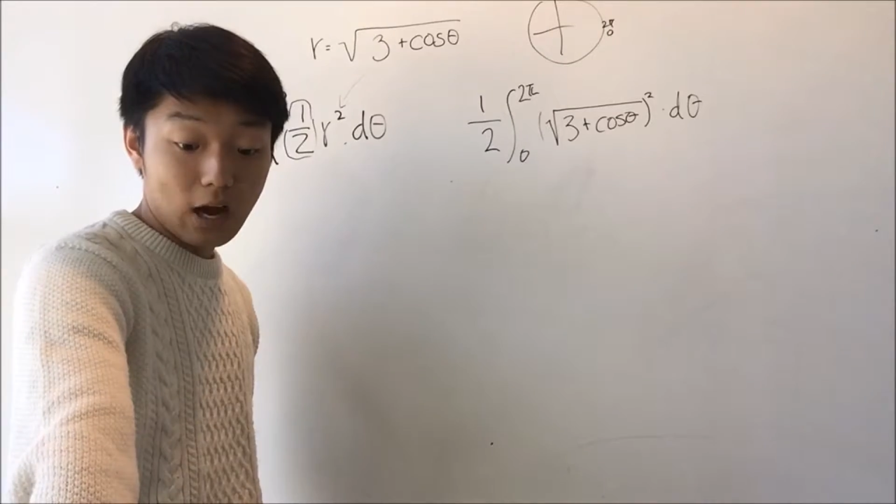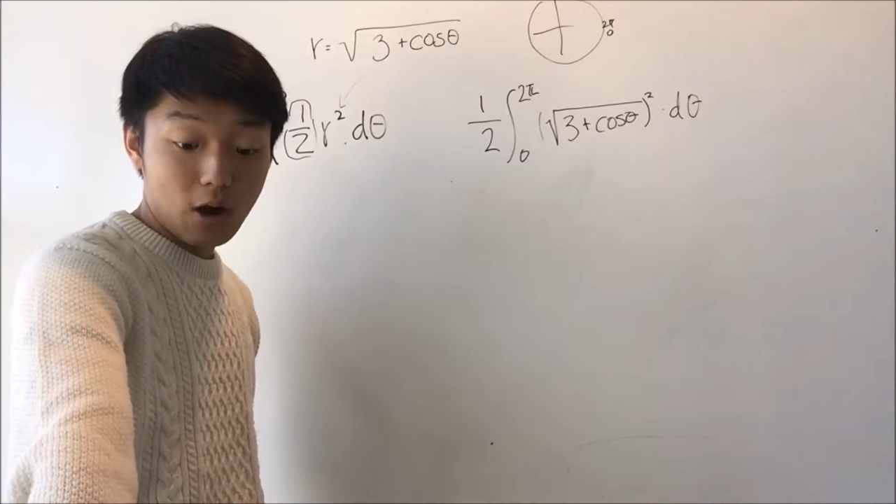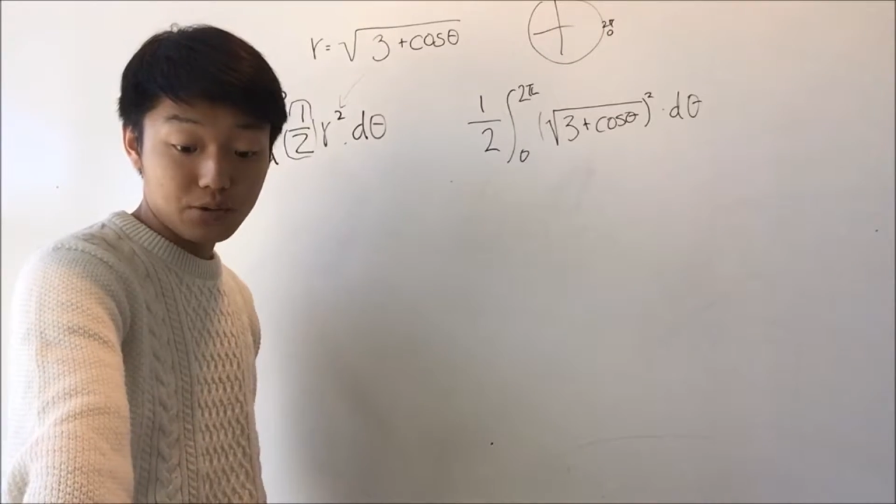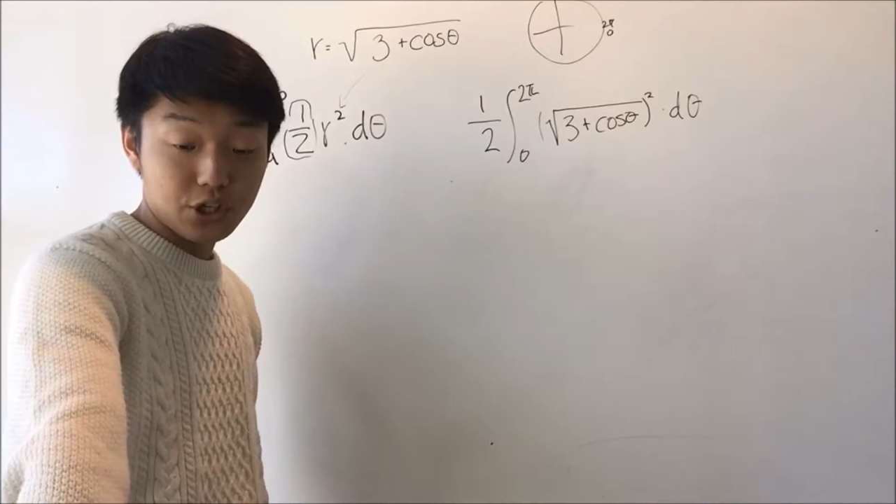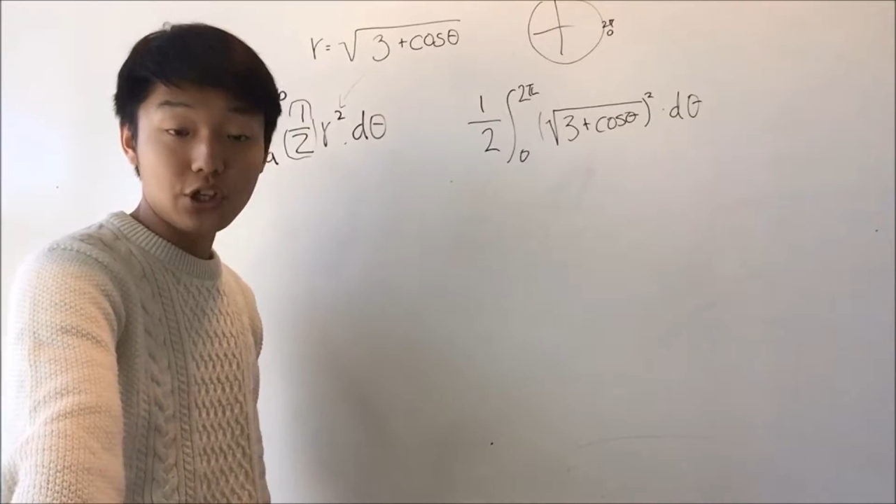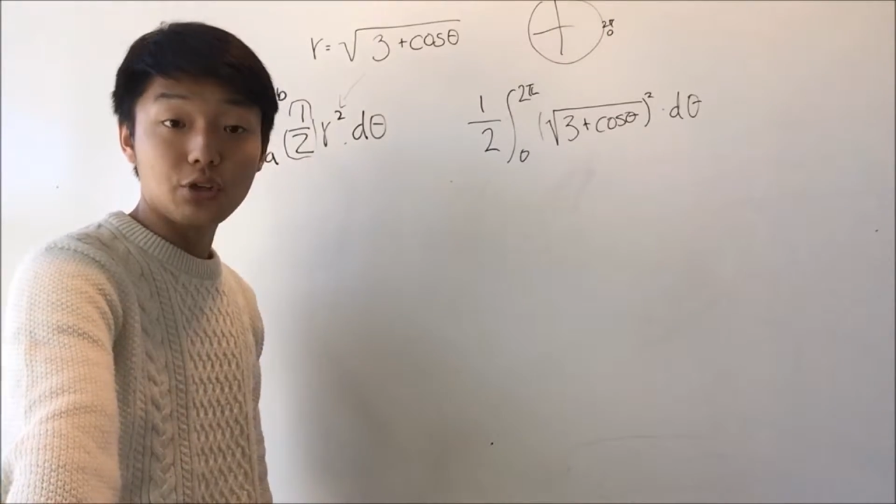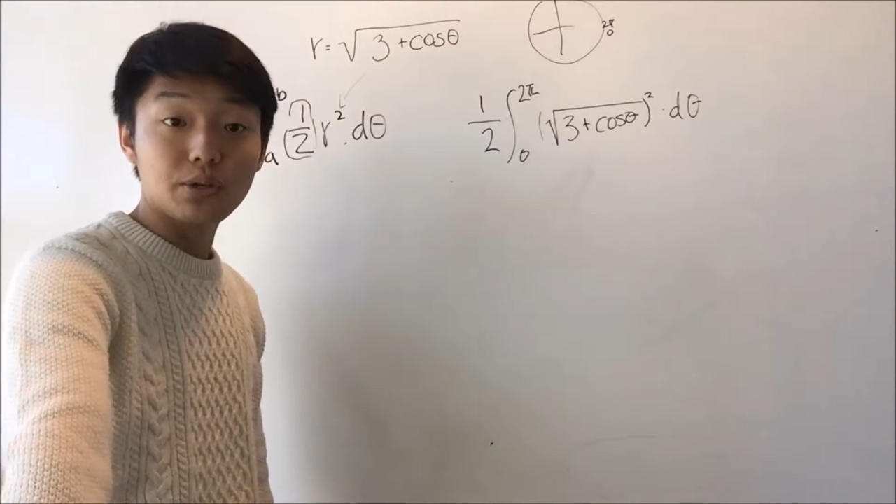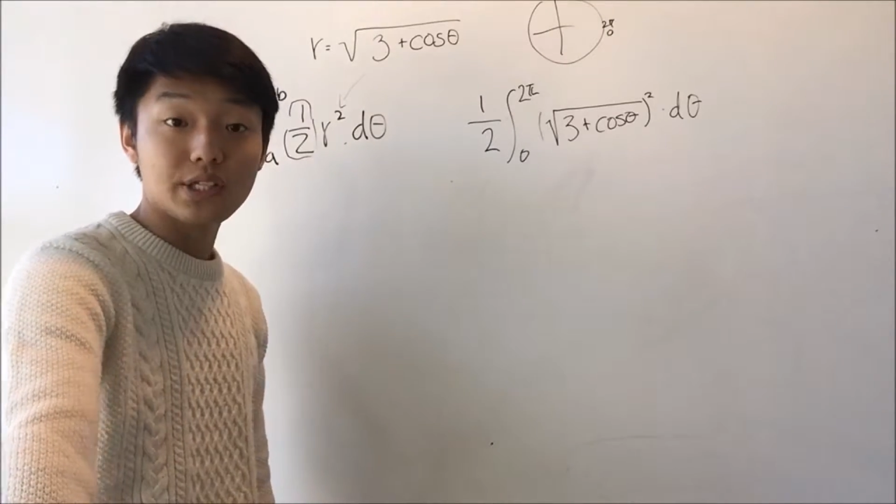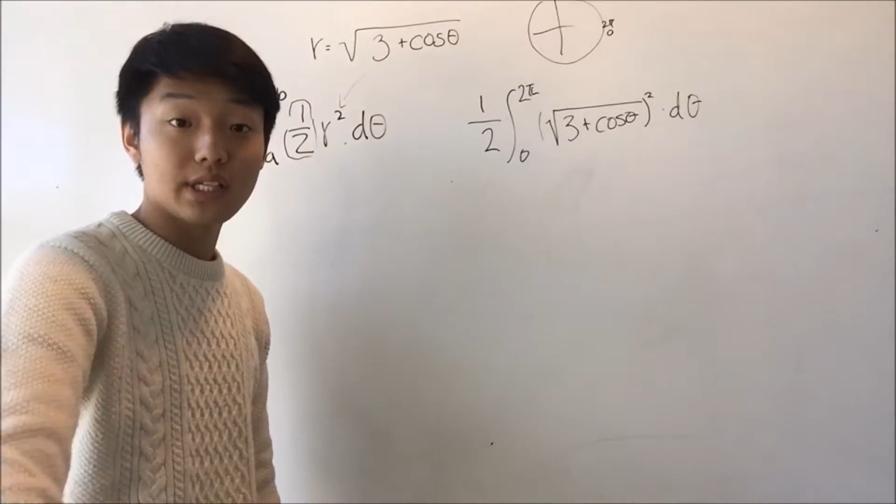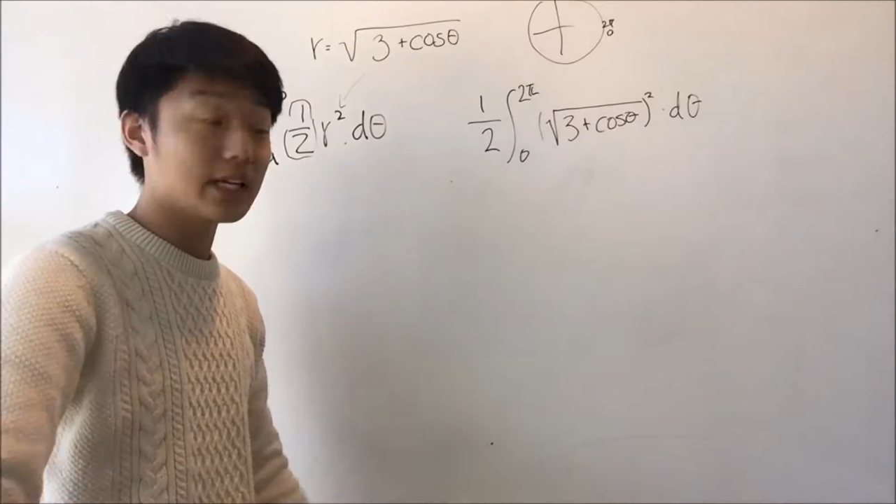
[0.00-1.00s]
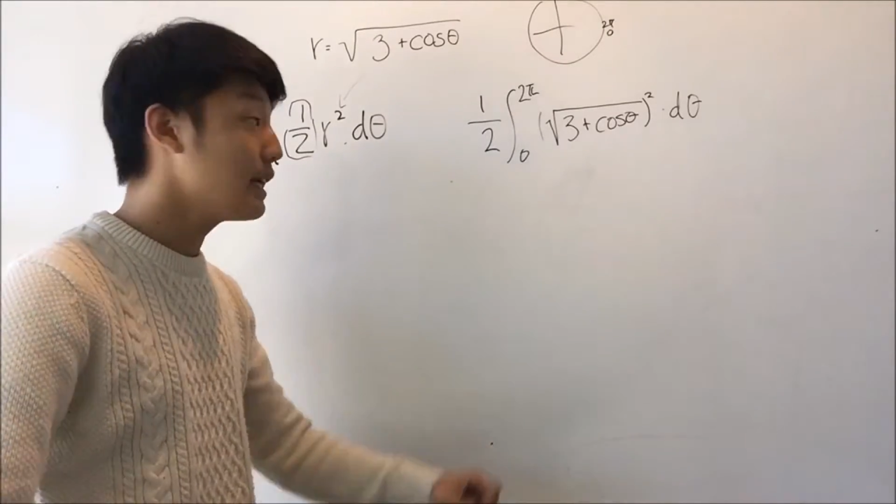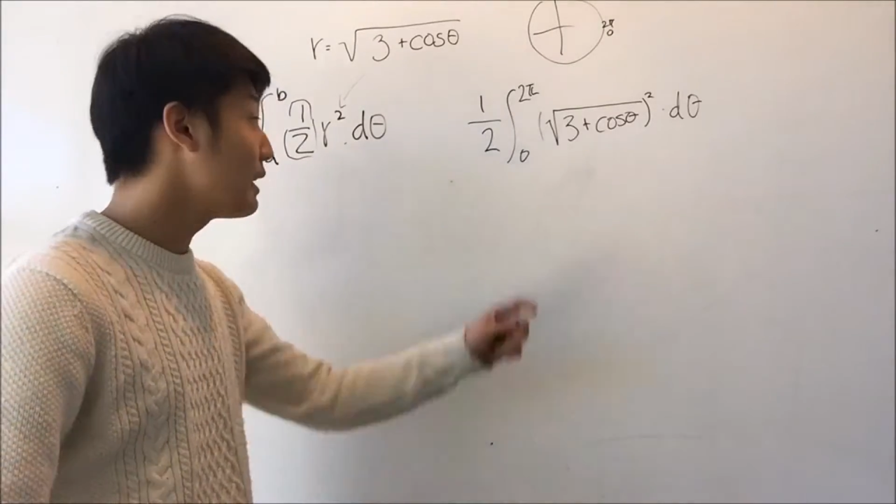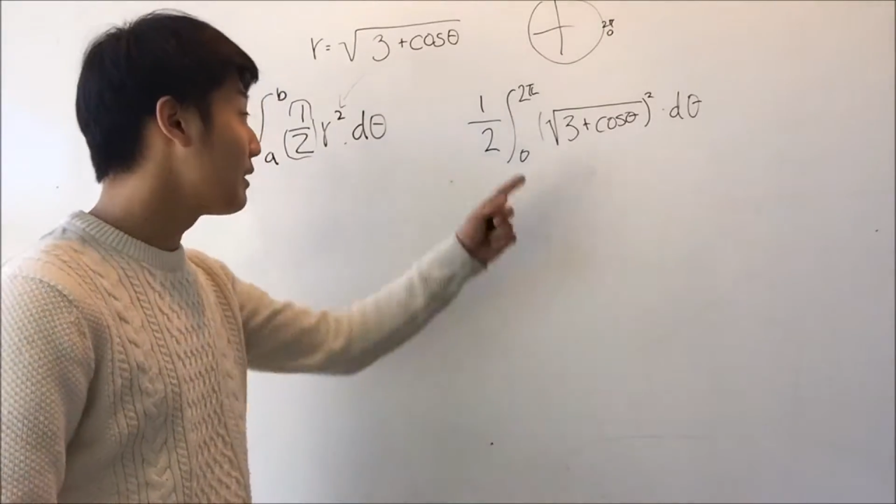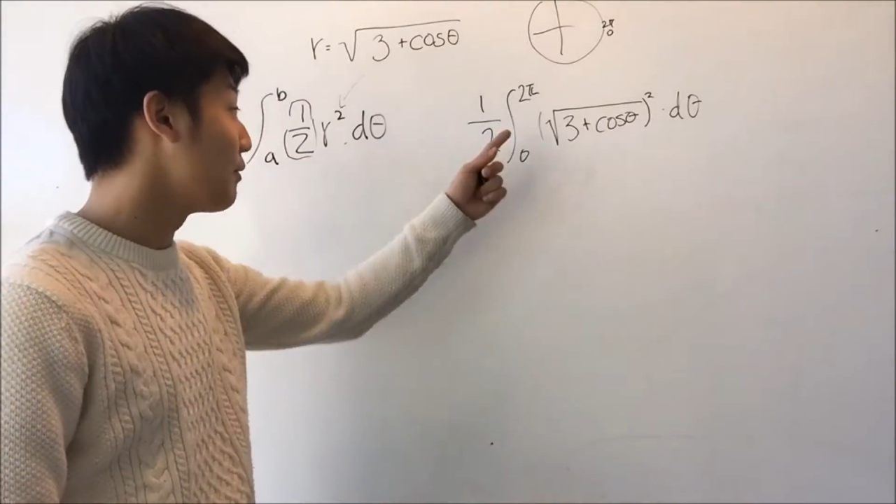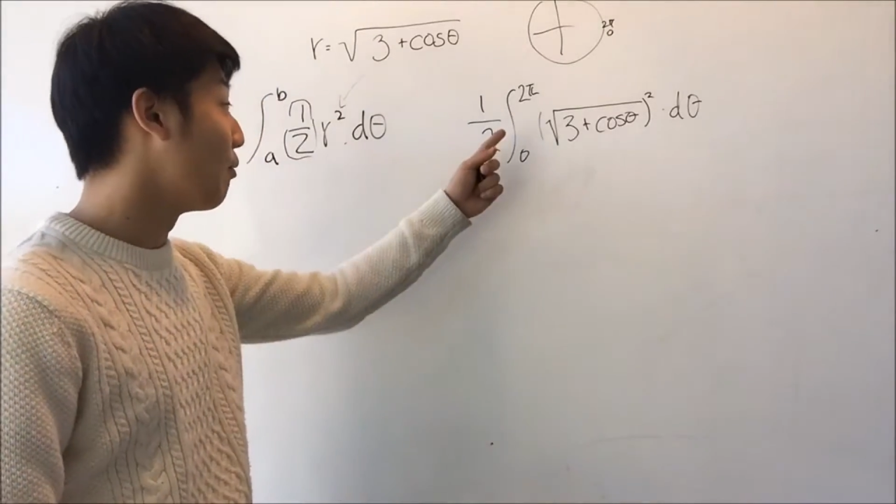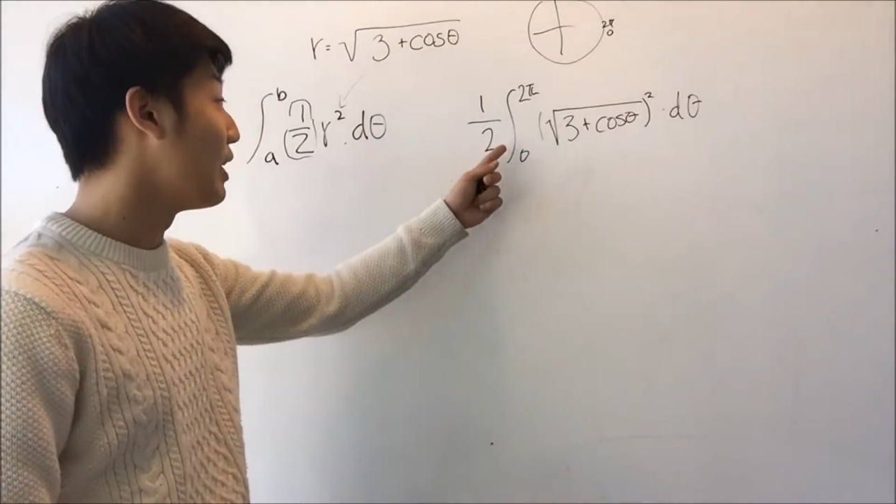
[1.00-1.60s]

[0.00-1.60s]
option, you will see